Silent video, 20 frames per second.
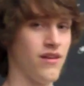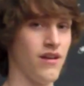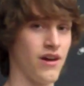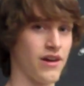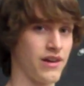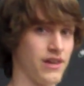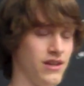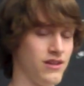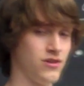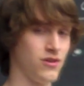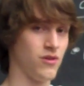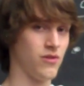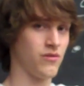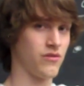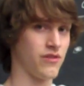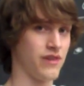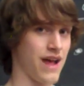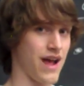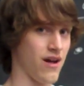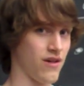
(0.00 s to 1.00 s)
a ketone
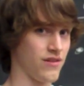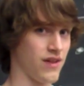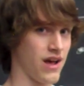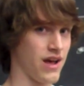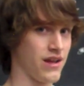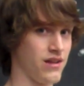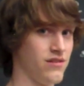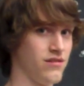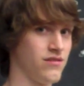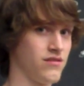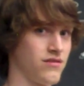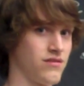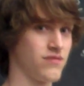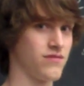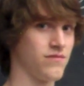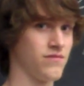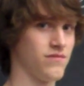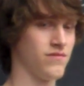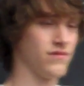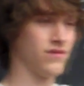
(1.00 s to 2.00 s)
or an aldehyde
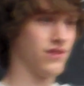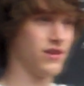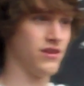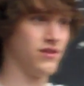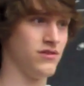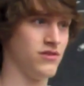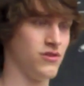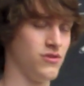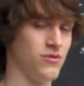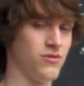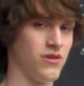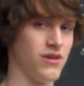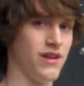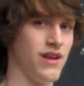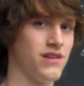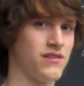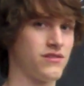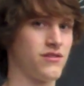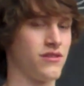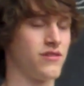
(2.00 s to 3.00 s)
into an
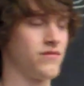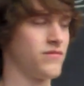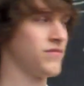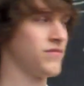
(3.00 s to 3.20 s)
ester.